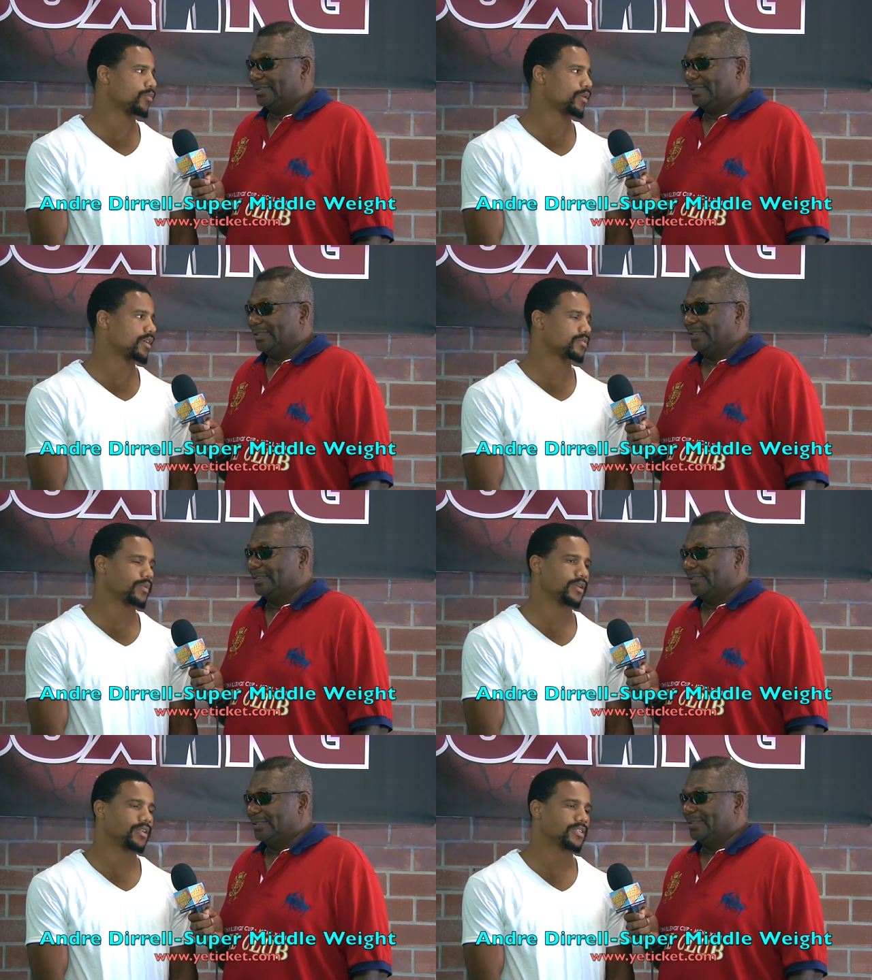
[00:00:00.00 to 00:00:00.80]
Speaker 1: bronze
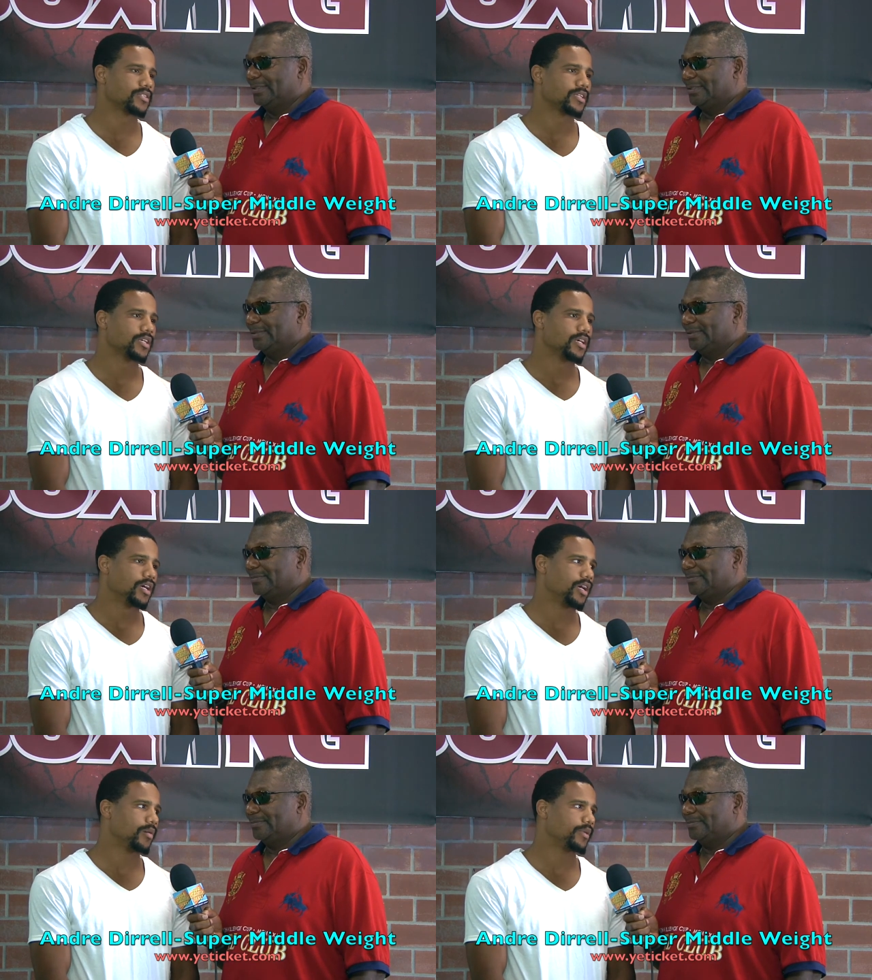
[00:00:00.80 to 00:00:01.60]
medalist.
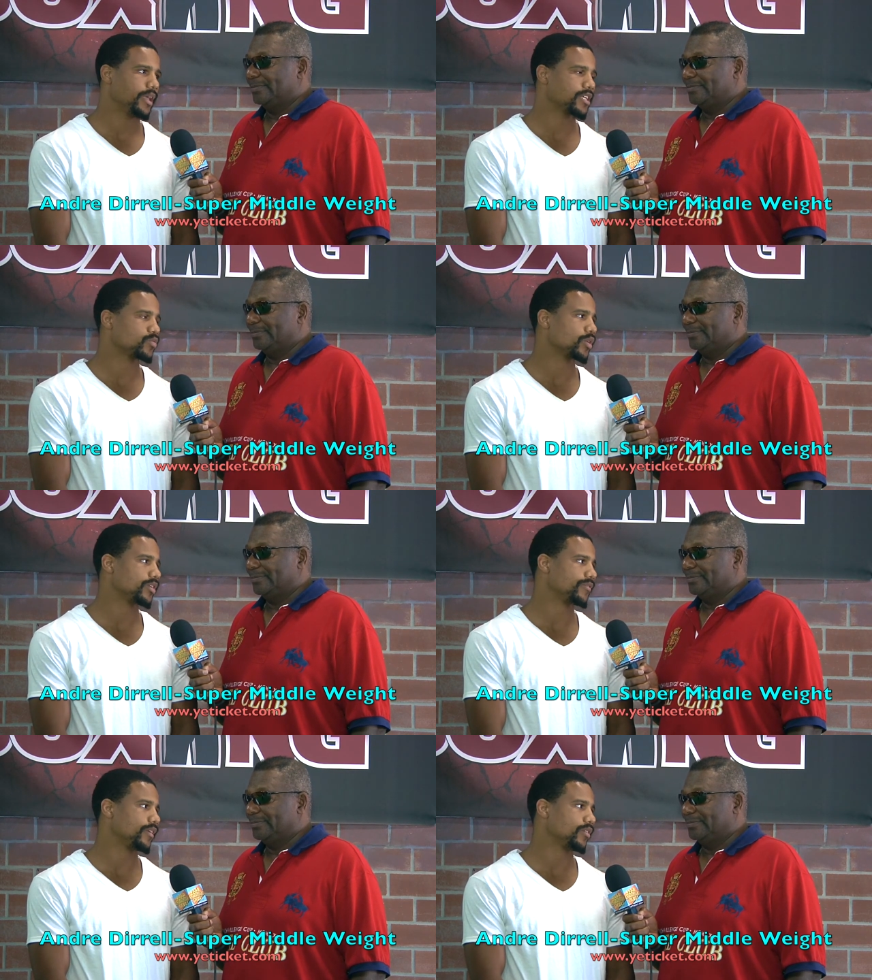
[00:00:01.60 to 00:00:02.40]
Um, he has one
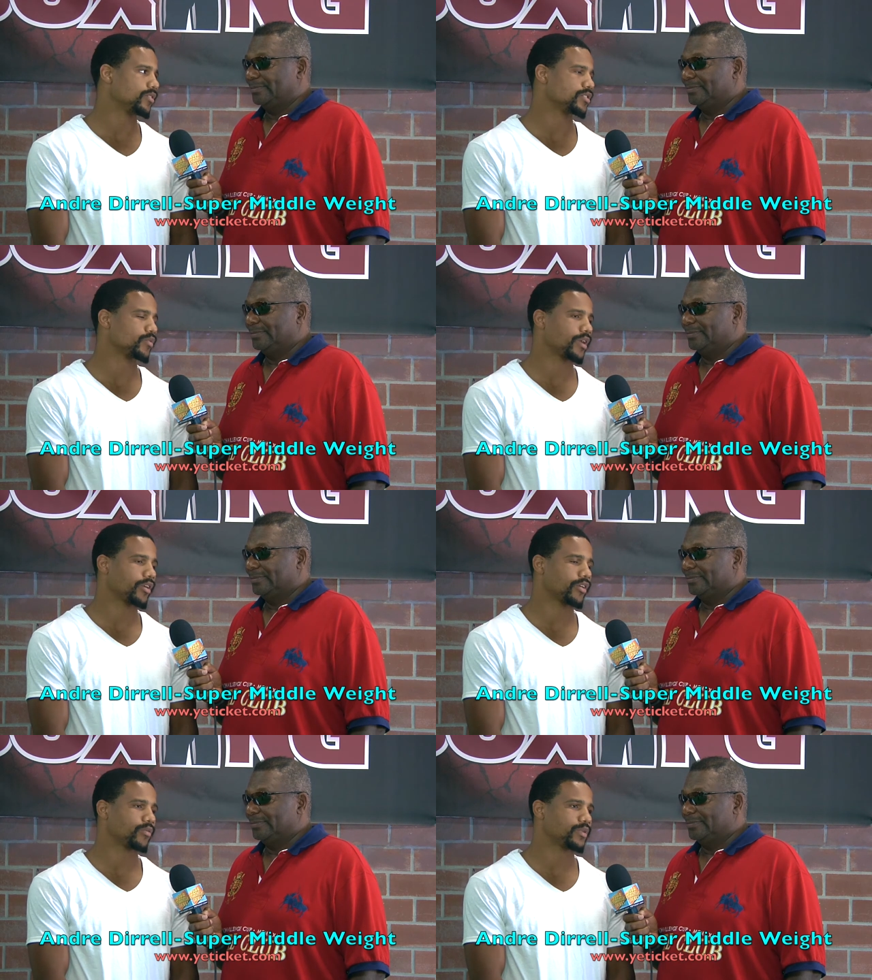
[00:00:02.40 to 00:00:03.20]
defeat on his
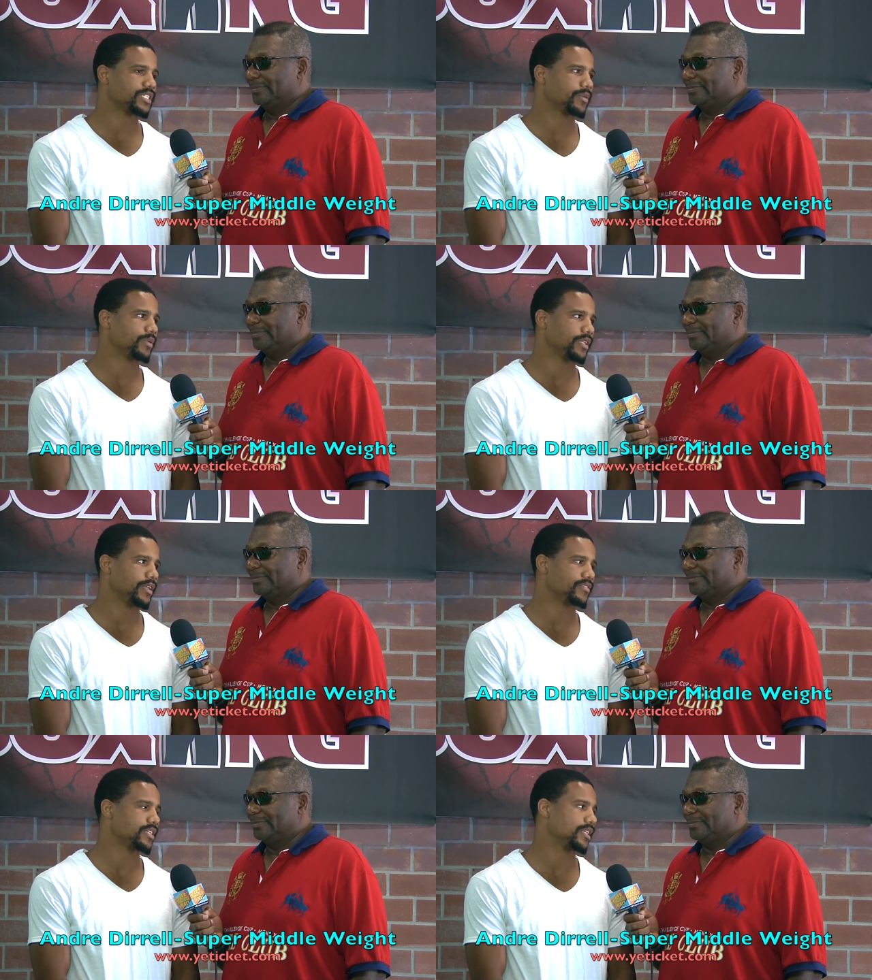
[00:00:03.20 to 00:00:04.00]
record, which he
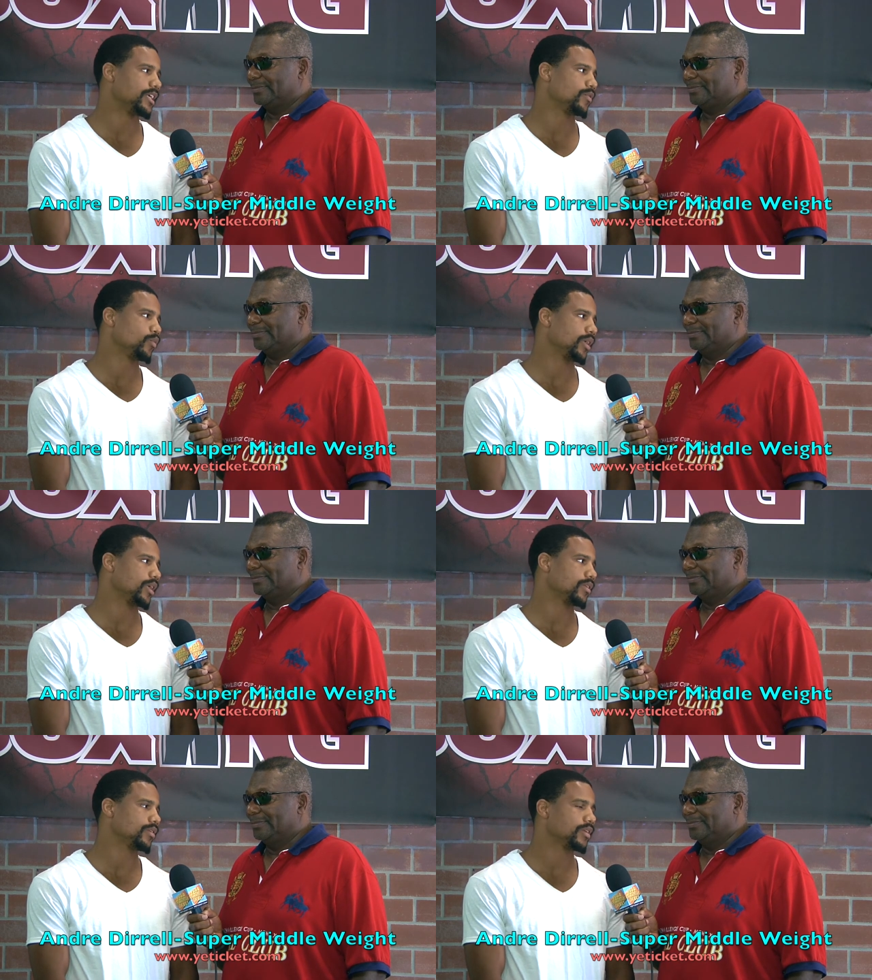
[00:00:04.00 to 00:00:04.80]
believes he did
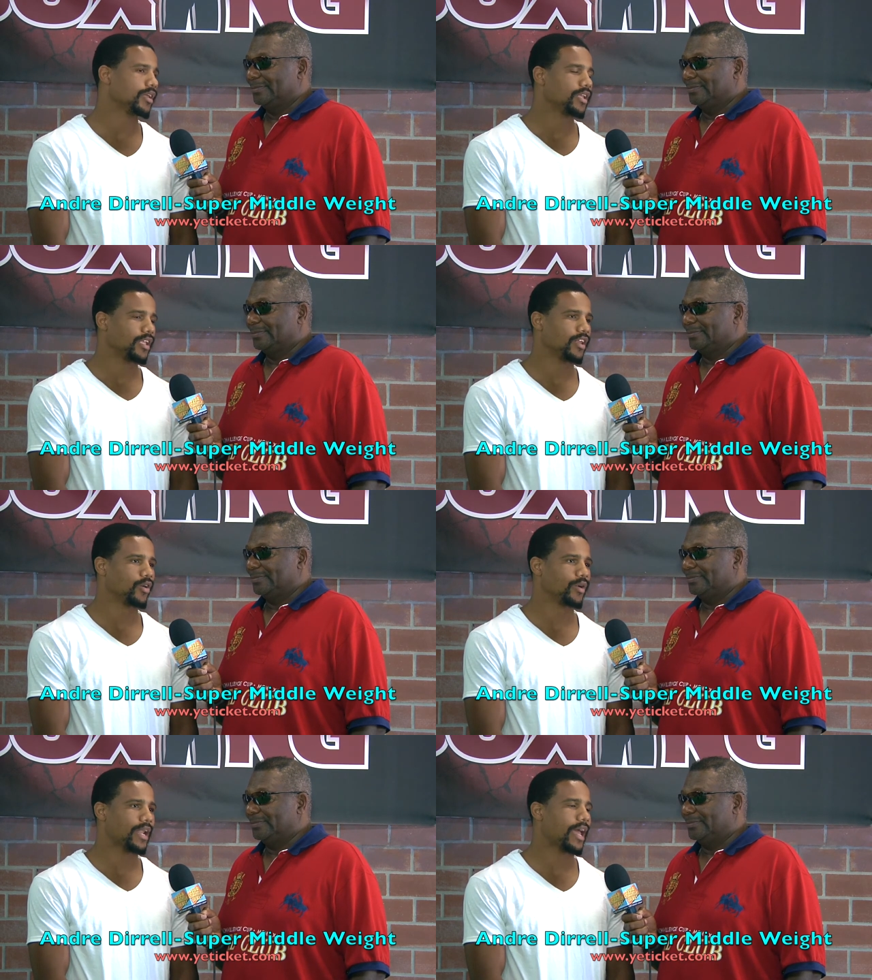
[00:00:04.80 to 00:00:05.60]
win. You
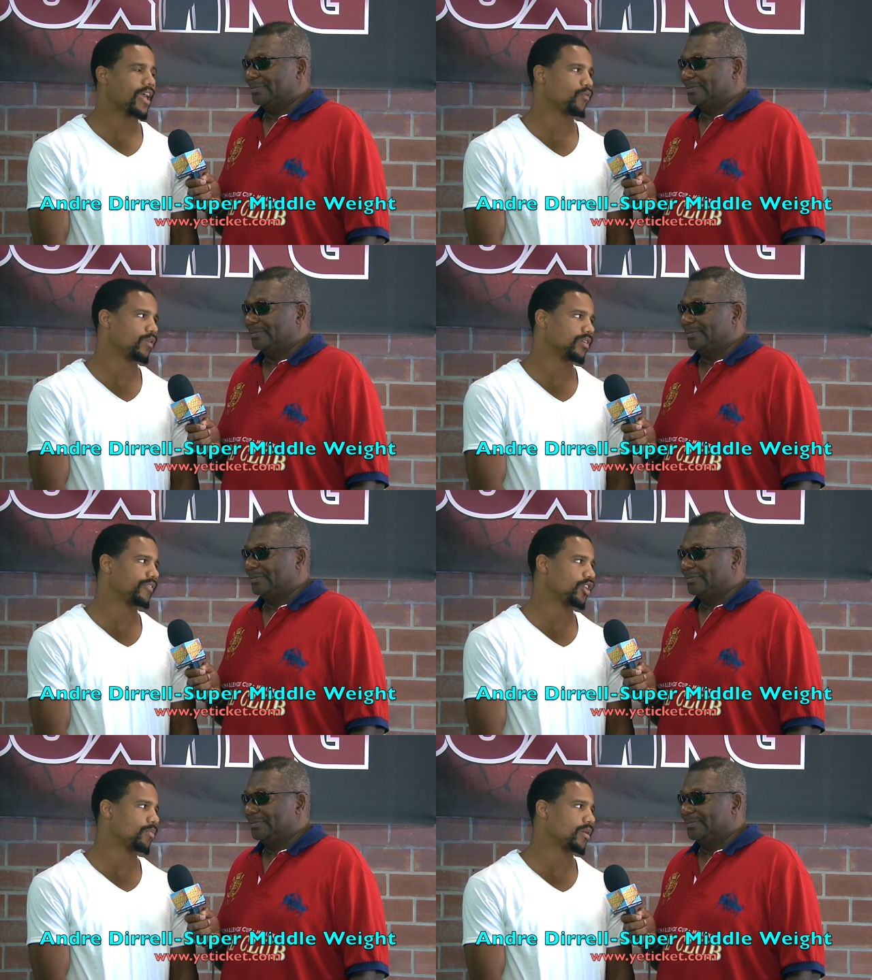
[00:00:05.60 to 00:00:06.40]
know, and I have one
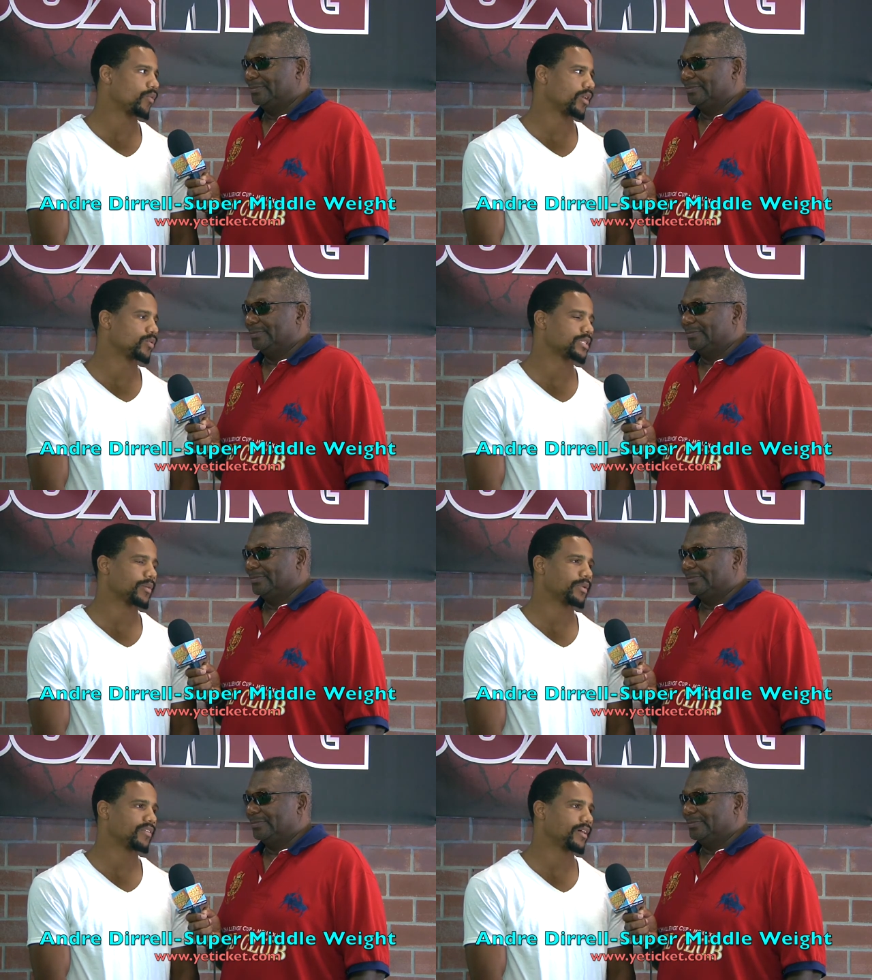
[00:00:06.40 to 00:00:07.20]
defeat on my record, which I
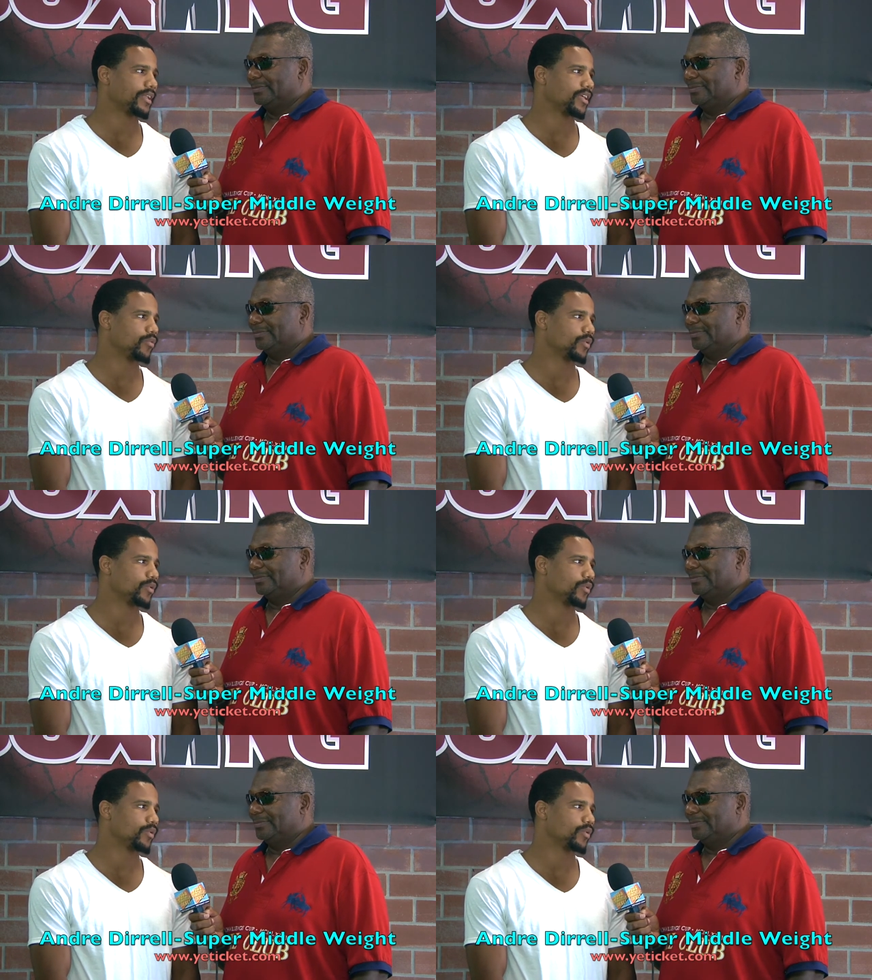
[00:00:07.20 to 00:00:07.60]
believe I did